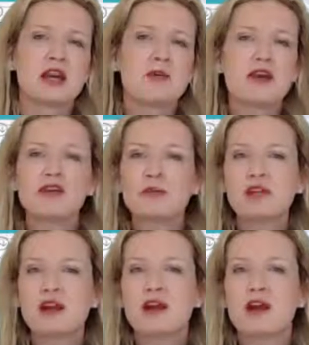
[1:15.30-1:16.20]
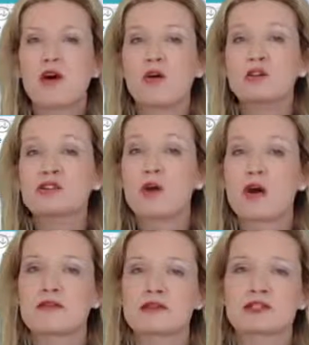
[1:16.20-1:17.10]
Power BI also
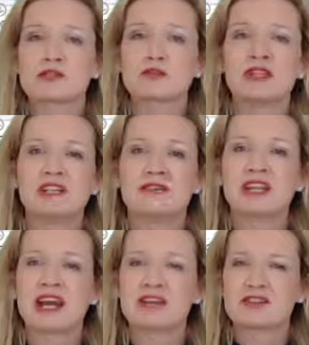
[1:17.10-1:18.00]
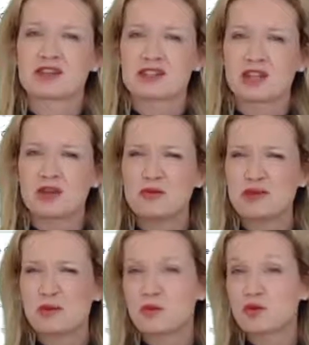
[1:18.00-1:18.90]
offers a suite of connectors that comes
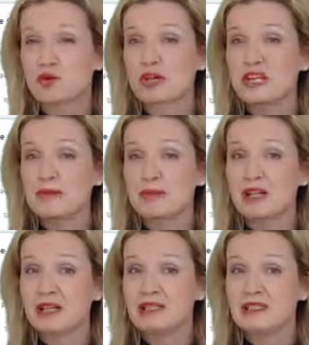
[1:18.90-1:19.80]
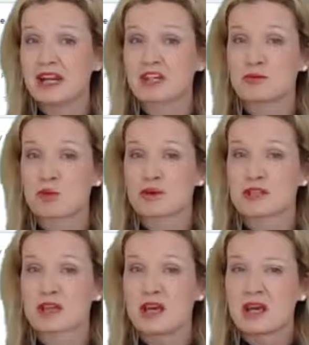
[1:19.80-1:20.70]
with pre-built
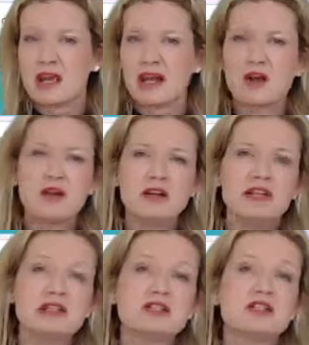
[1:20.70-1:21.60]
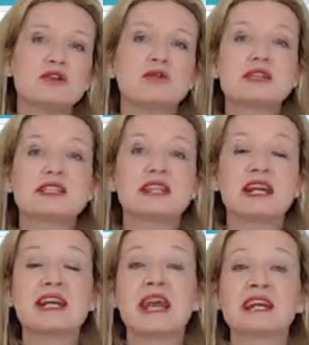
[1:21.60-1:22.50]
dashboards and all you need to do is
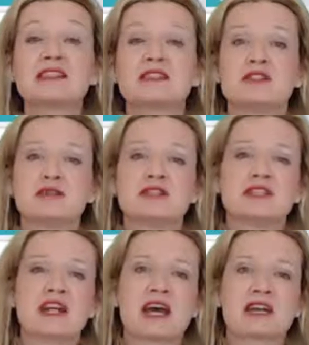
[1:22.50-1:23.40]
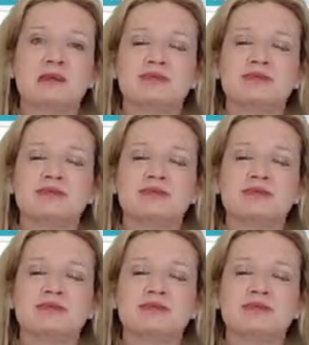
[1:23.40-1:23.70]
connect to your data.